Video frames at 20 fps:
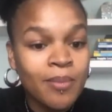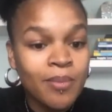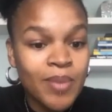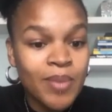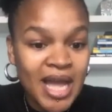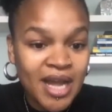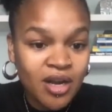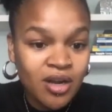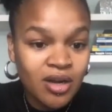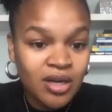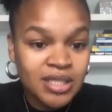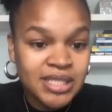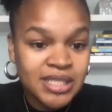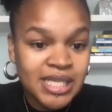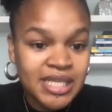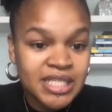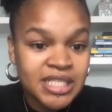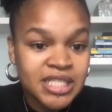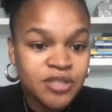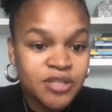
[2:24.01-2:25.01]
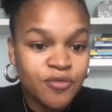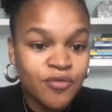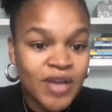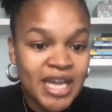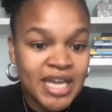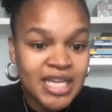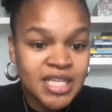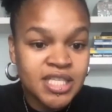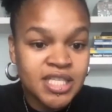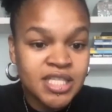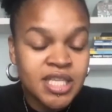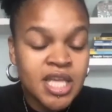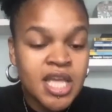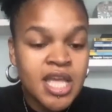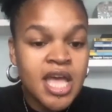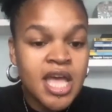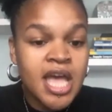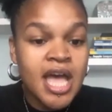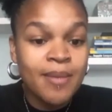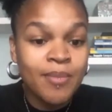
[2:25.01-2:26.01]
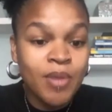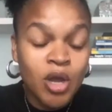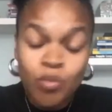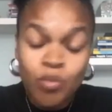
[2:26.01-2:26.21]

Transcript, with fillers: black artists face um,